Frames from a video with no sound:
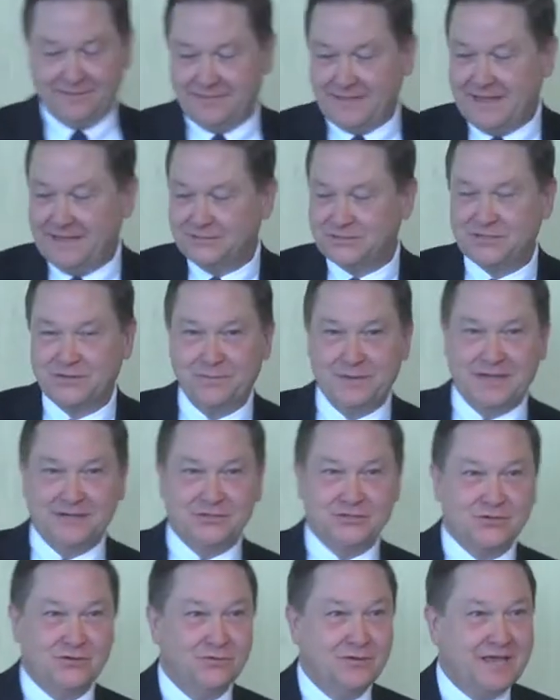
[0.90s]
Thanks so much.
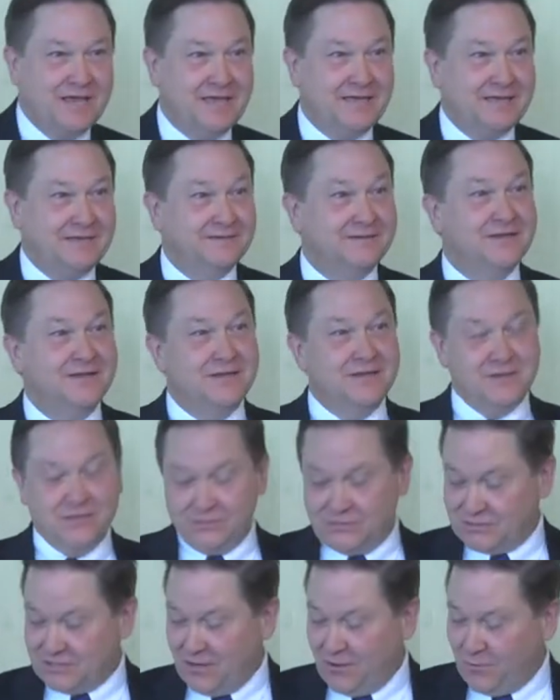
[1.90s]
Okay,
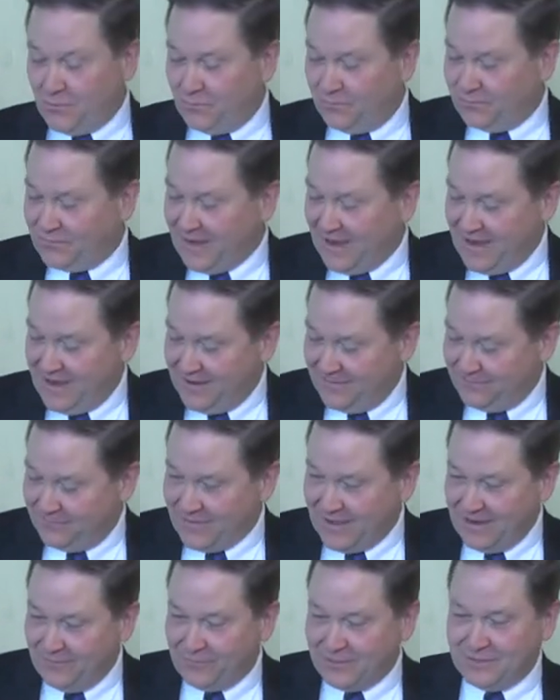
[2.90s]
so I
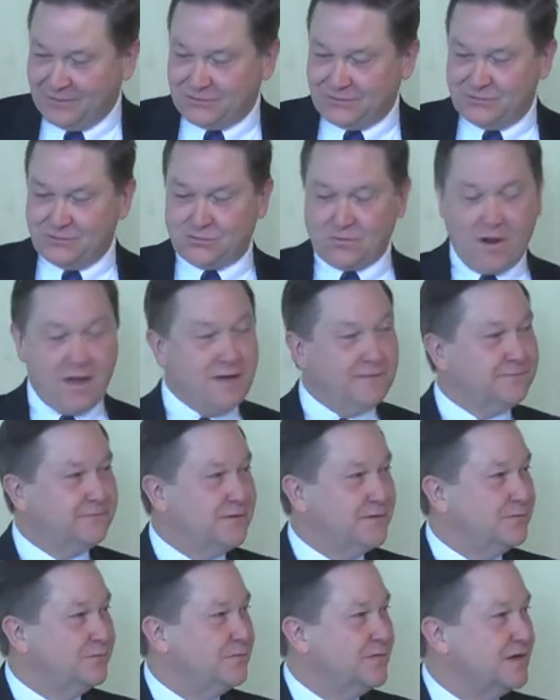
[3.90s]
want to draw
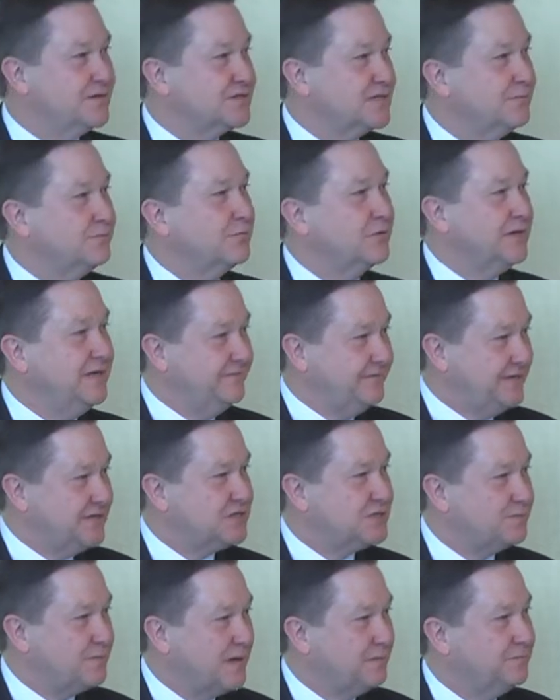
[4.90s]
from some
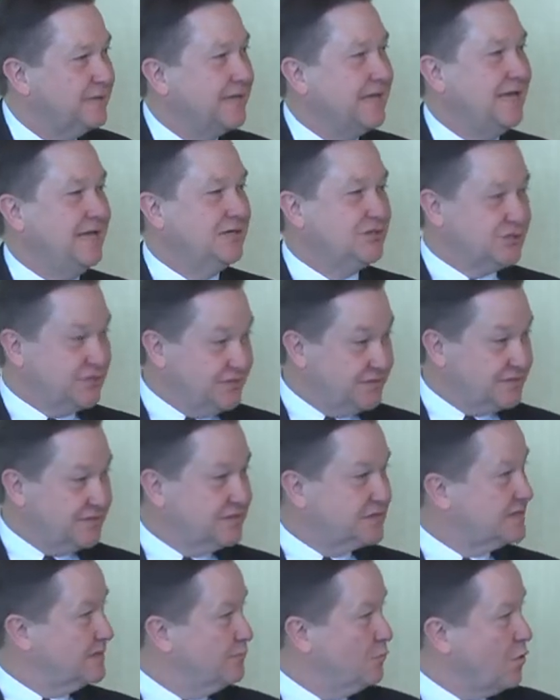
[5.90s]
previous publications
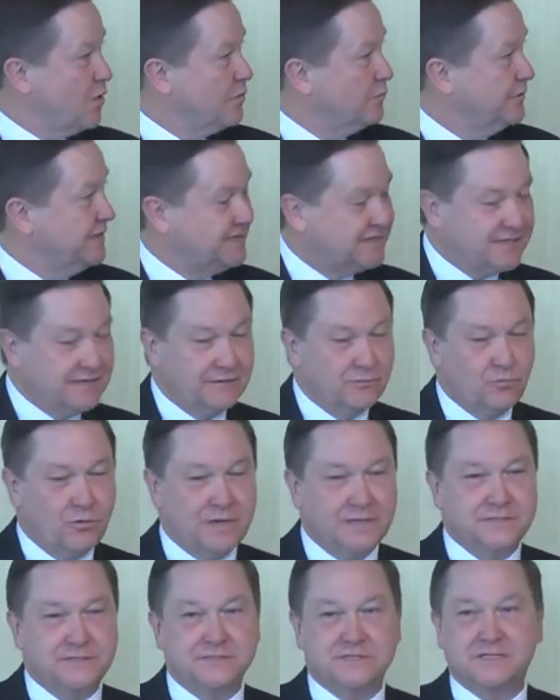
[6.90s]
and some more recent
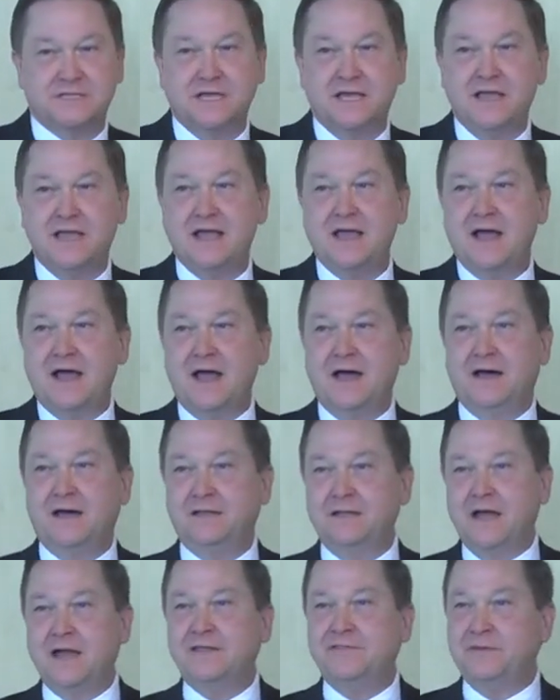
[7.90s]
ones.
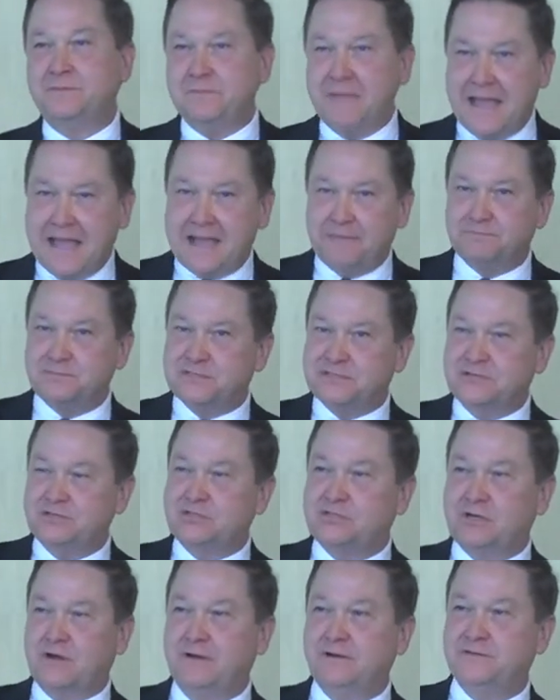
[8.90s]
A lot of the maps and
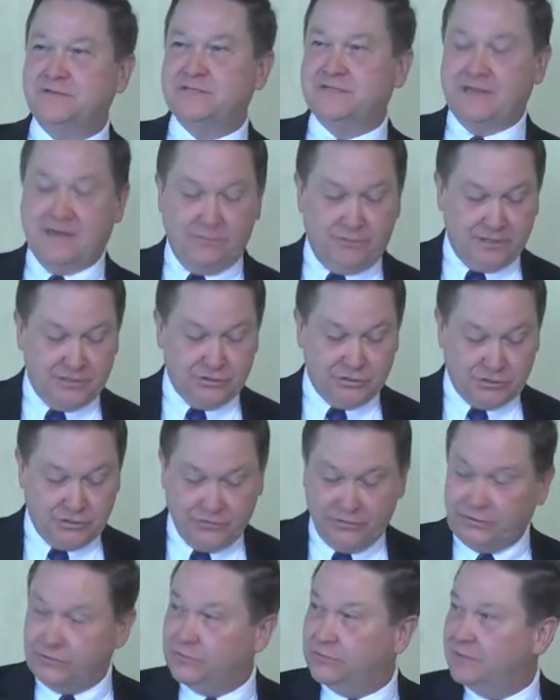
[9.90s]
charts that I want to
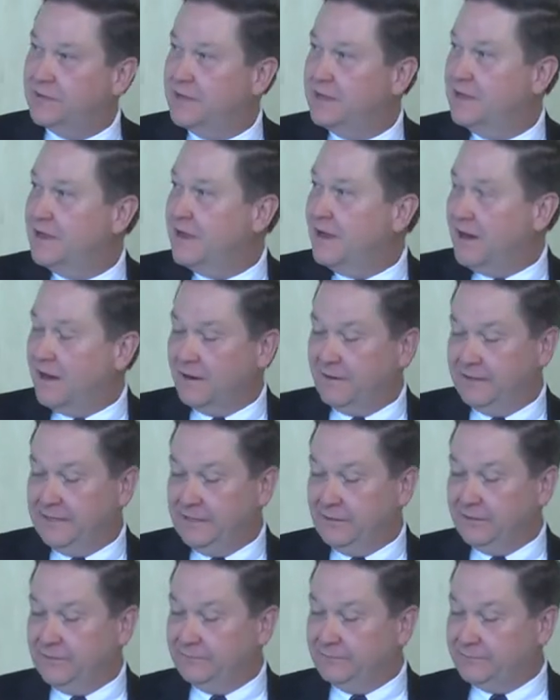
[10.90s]
show you are
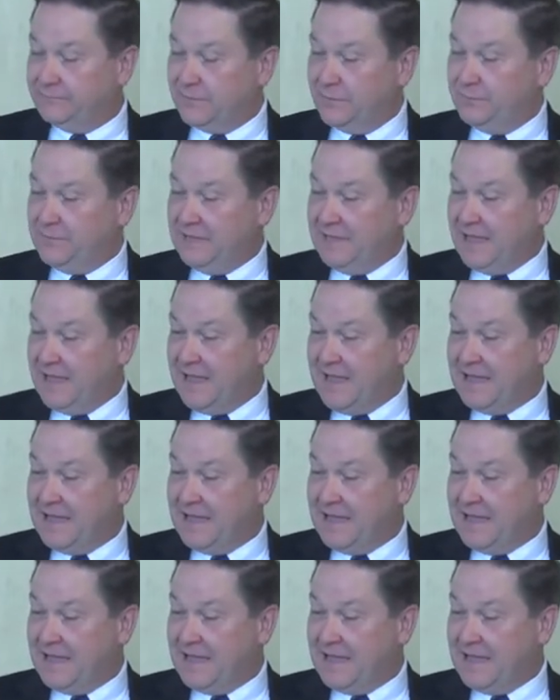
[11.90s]
here from the